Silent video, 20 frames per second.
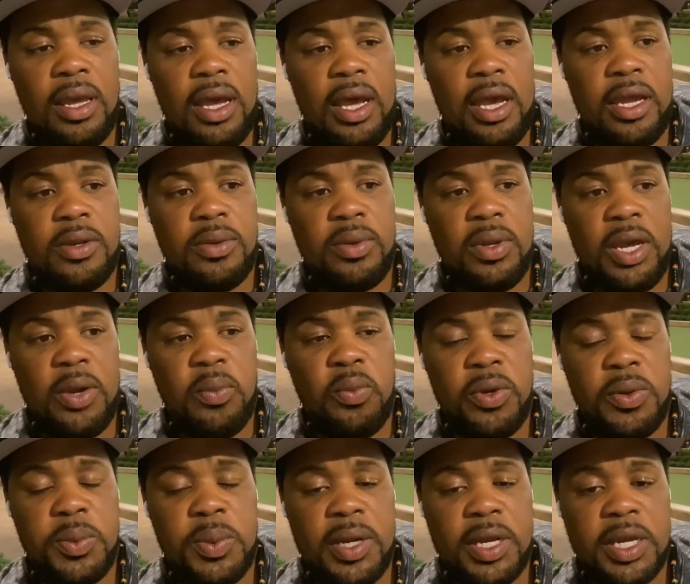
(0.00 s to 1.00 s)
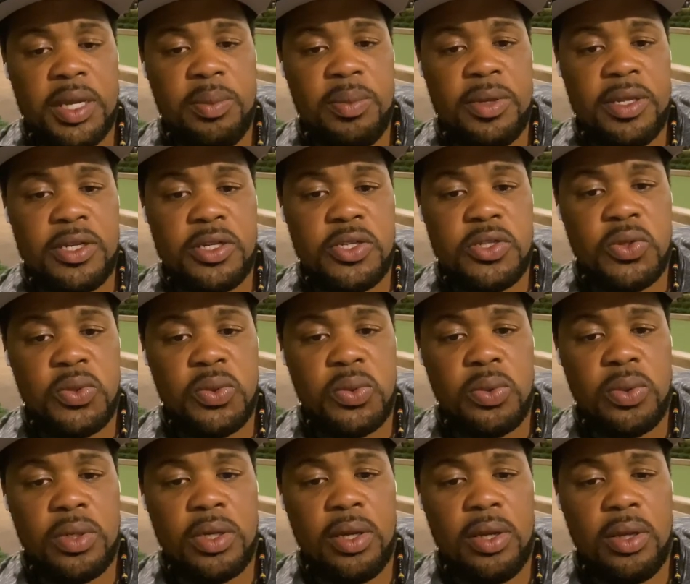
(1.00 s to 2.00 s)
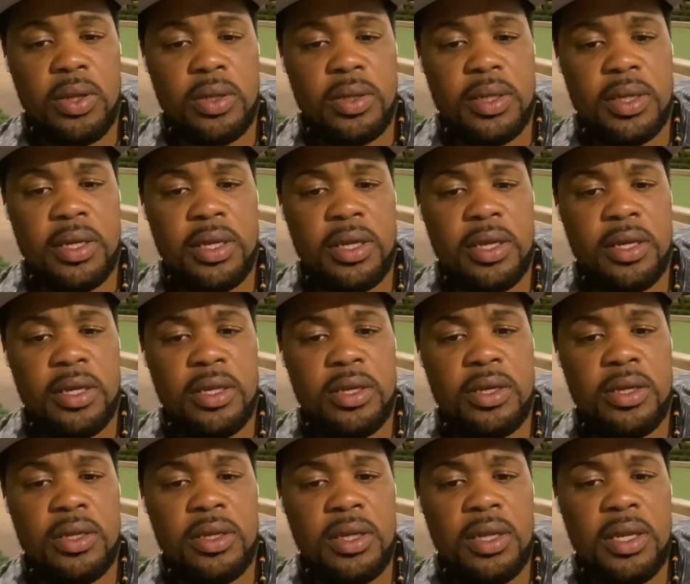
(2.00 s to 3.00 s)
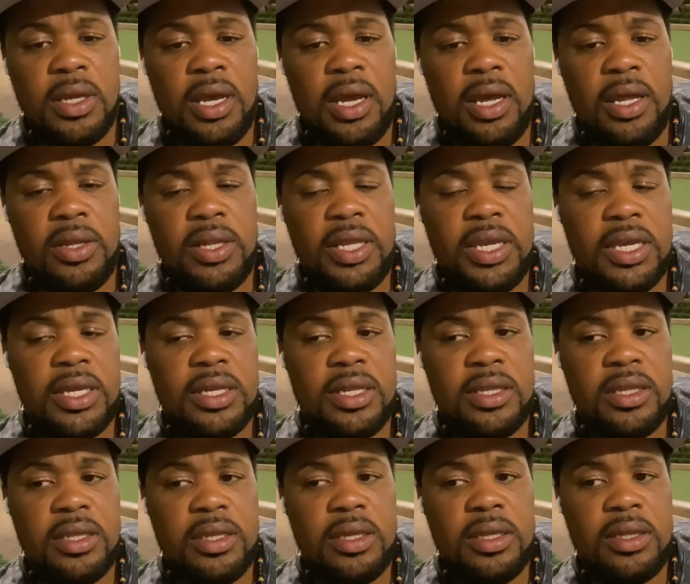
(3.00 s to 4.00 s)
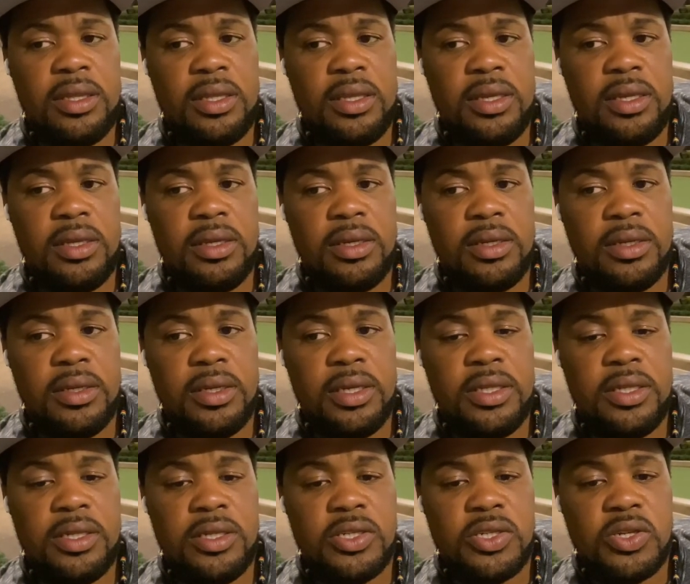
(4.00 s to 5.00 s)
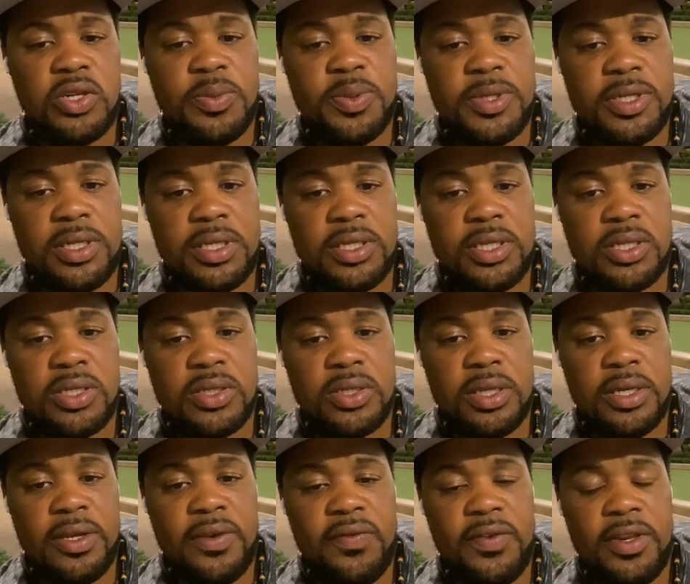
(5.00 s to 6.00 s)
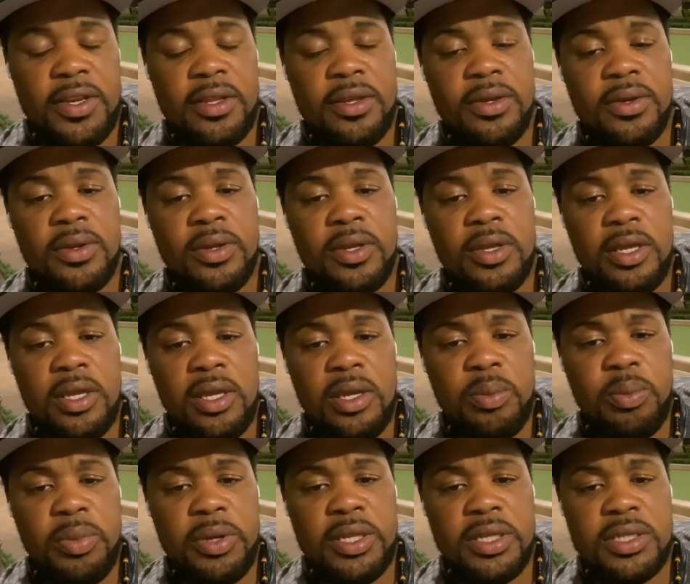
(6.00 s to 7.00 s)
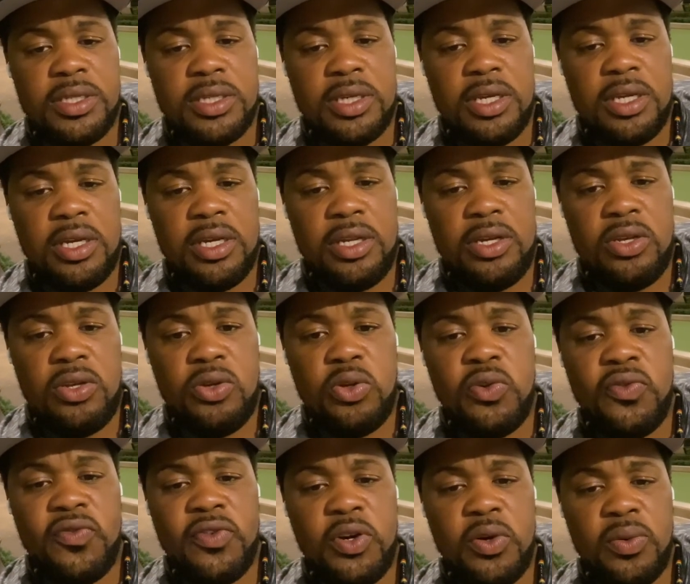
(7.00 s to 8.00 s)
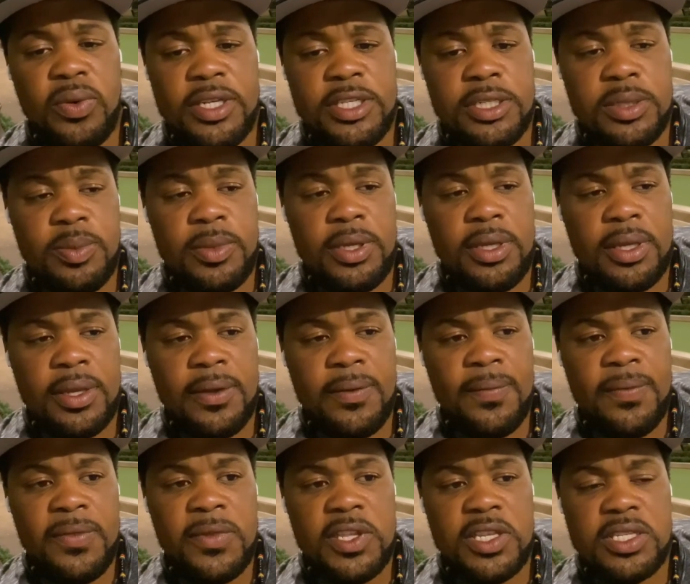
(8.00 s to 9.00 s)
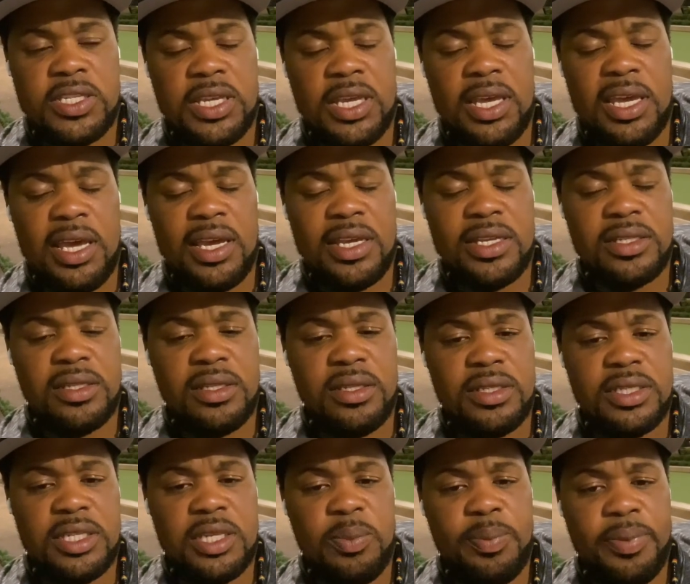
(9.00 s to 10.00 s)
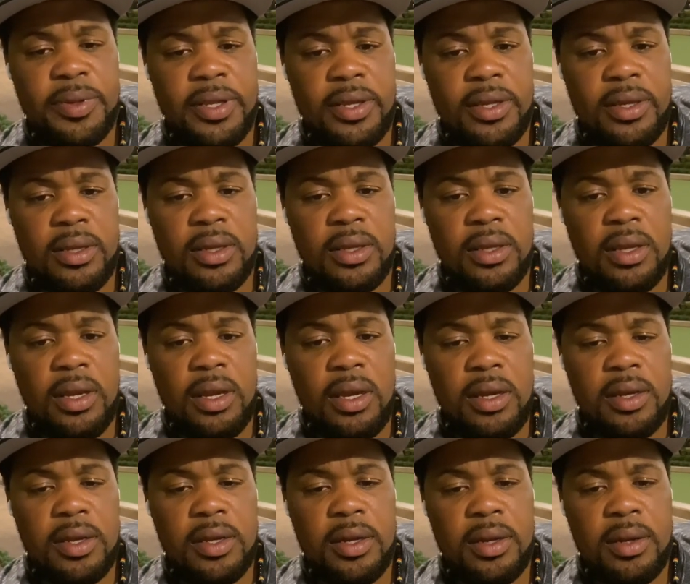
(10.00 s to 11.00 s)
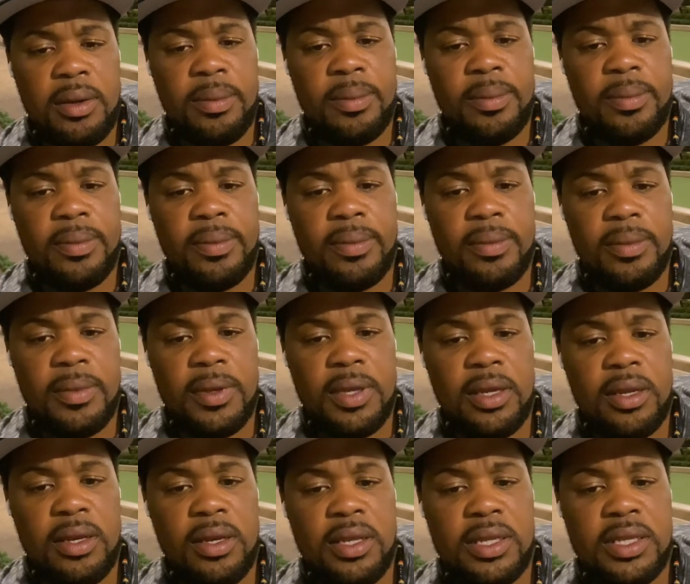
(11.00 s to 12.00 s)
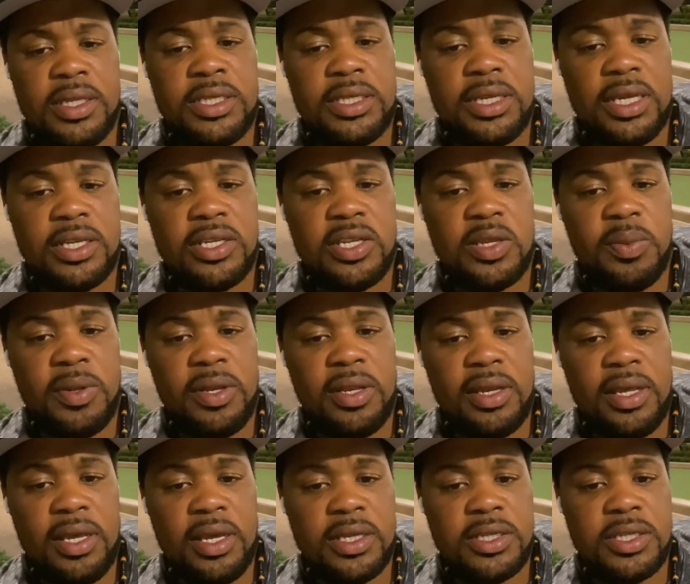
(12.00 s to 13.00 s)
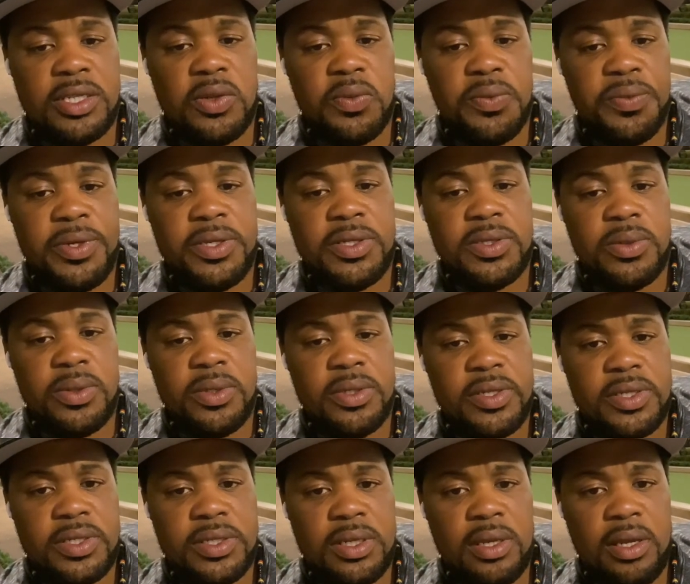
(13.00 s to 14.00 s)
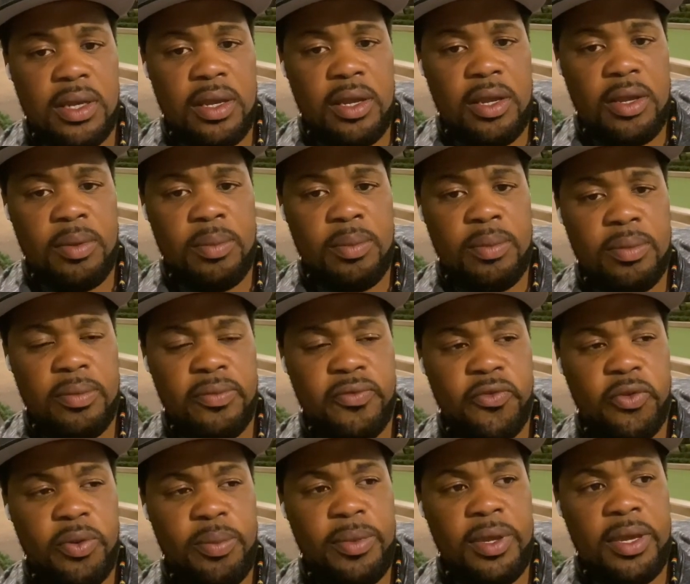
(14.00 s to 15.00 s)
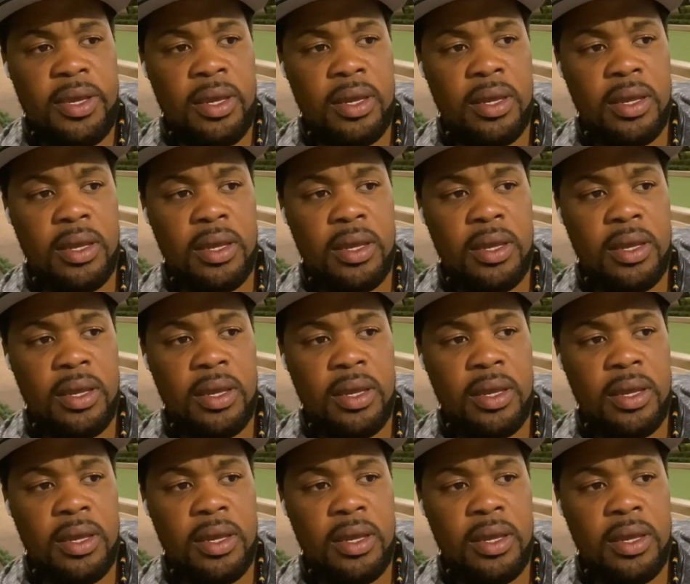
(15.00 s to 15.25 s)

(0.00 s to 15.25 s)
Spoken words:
I would recommend a tool called I'll link it in the description of this video, but it's Nuvo Resume. It's an excellent template, and it's actually been an excellent resource for me